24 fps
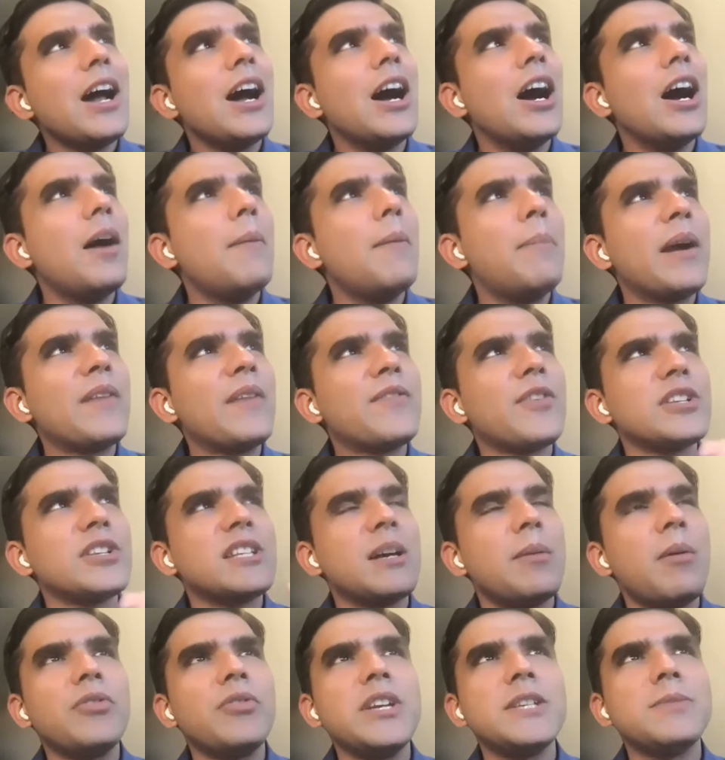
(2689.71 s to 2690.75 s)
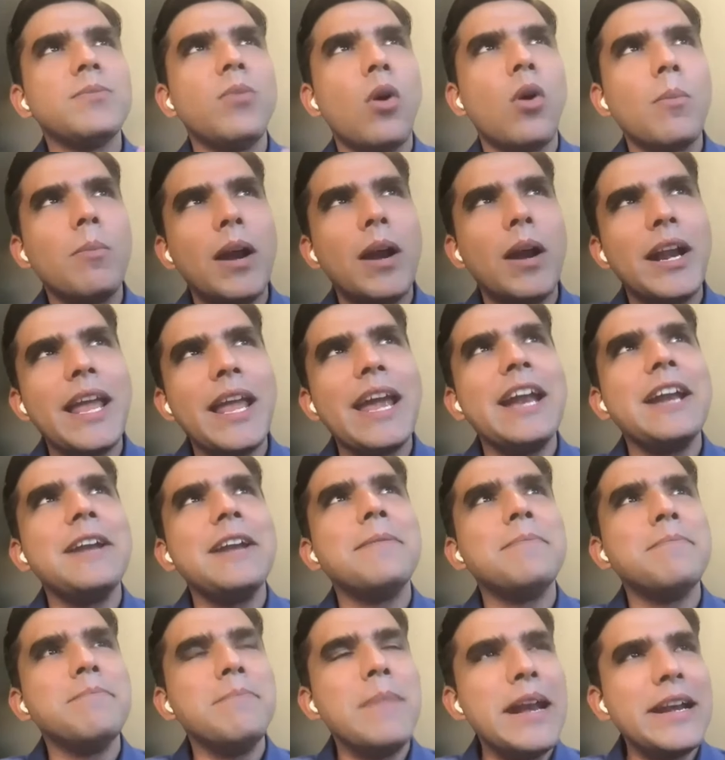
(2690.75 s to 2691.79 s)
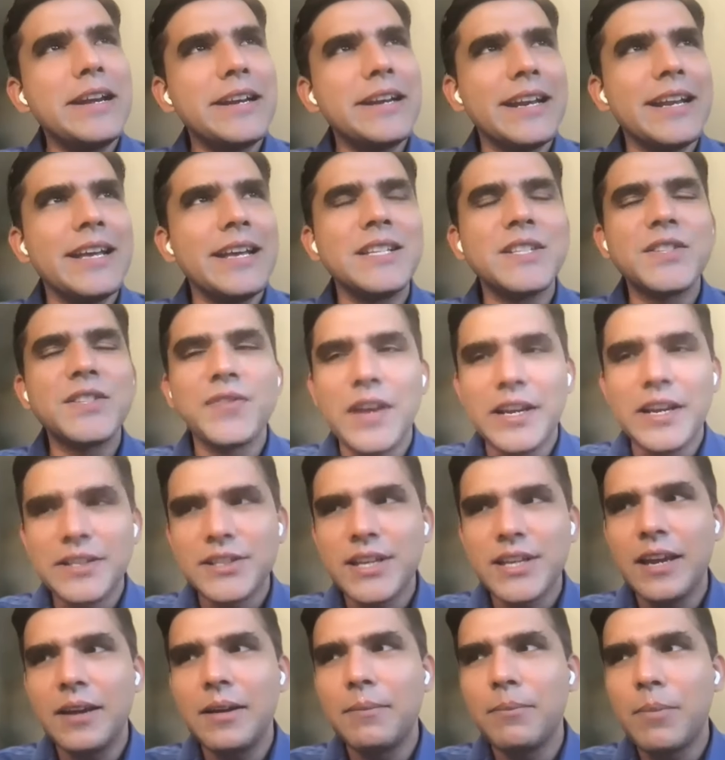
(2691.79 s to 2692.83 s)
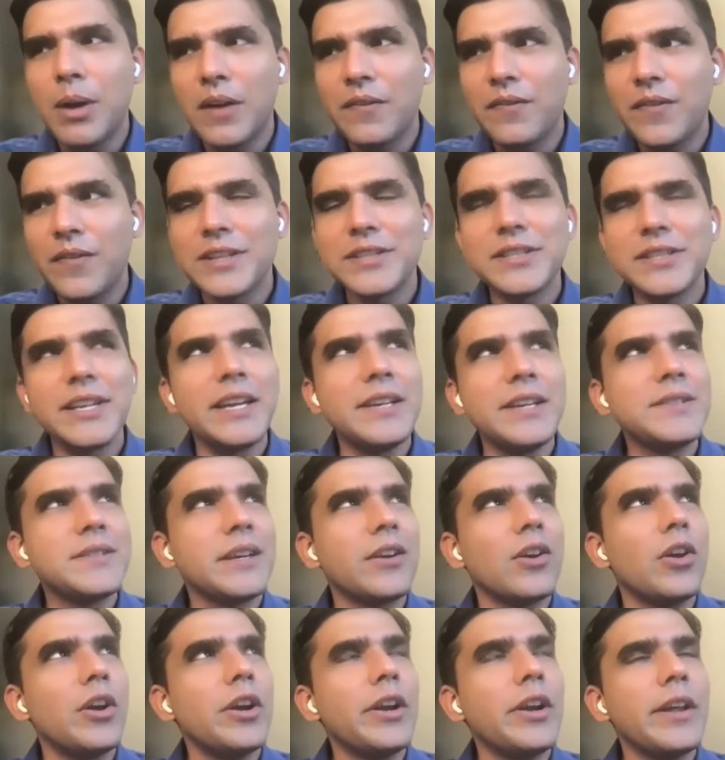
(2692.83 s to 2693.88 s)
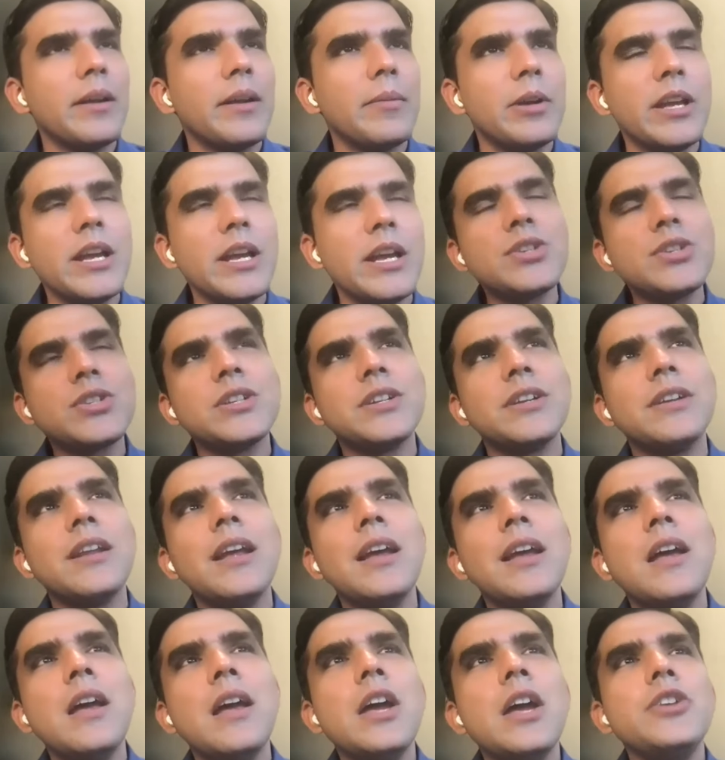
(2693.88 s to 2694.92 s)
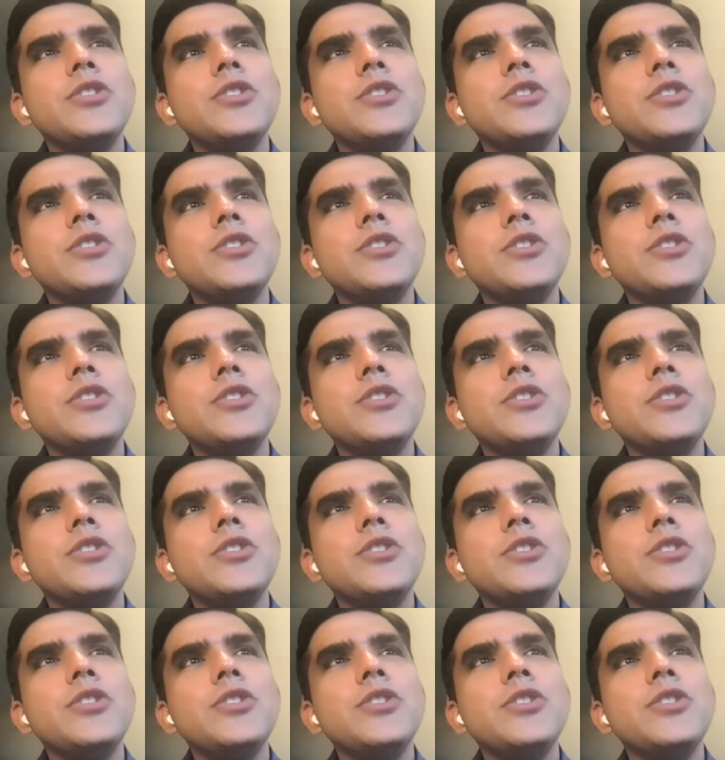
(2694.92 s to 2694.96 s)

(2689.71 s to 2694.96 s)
Uh, but for some of these more mundane maintenance, fixing, bug fixing, security remediation,